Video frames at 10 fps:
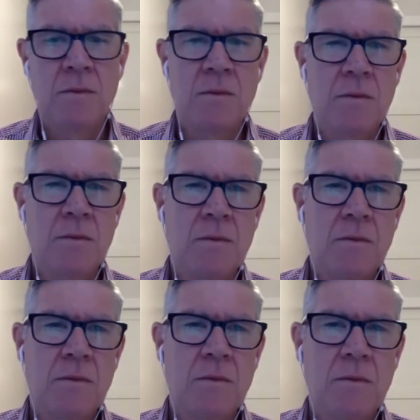
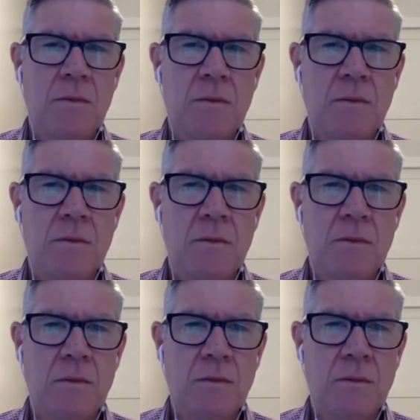
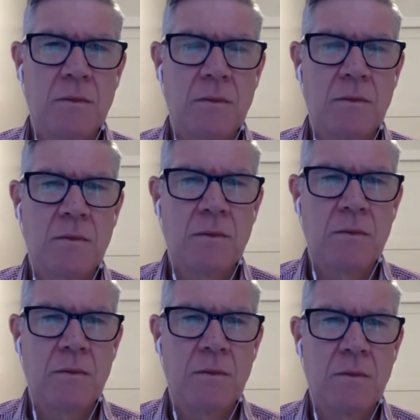
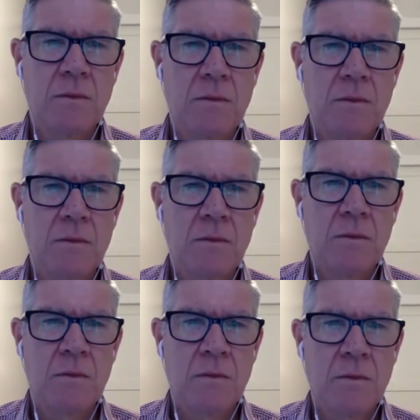
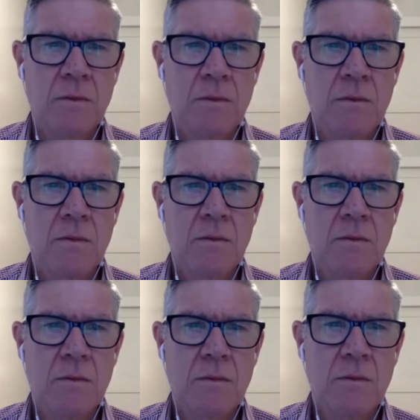
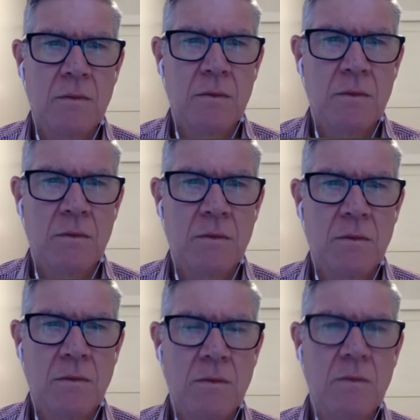
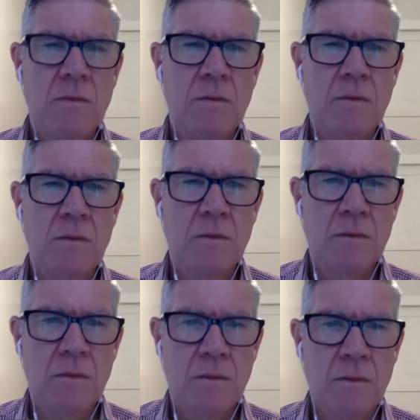
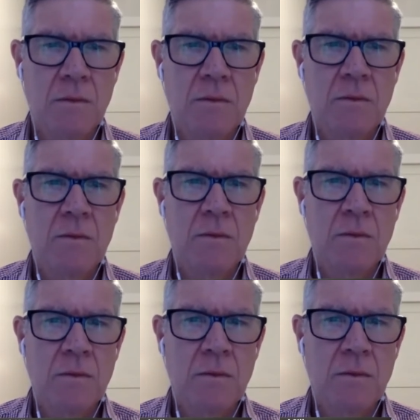
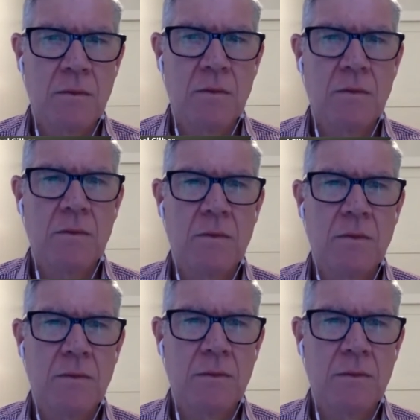The person shown says nothing.